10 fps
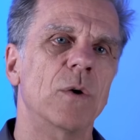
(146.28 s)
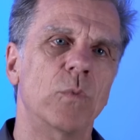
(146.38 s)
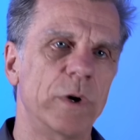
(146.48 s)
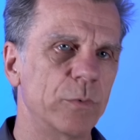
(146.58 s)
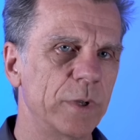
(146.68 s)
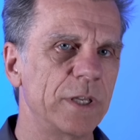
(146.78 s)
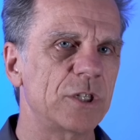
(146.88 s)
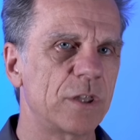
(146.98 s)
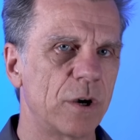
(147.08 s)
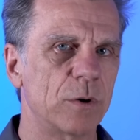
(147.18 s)
we'll
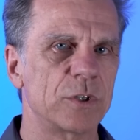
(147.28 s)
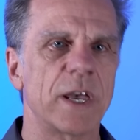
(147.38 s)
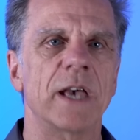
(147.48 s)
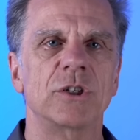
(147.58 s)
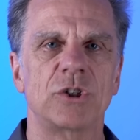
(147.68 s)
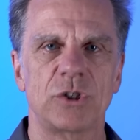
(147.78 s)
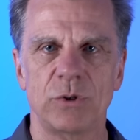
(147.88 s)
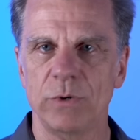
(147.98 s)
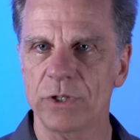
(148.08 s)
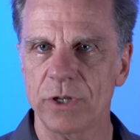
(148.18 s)
release those as
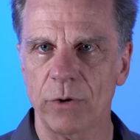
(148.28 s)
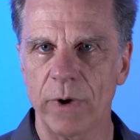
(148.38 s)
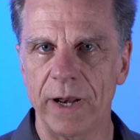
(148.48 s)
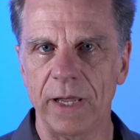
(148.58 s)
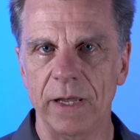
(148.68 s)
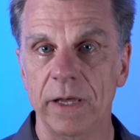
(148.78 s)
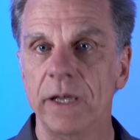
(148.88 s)
soon as they're ready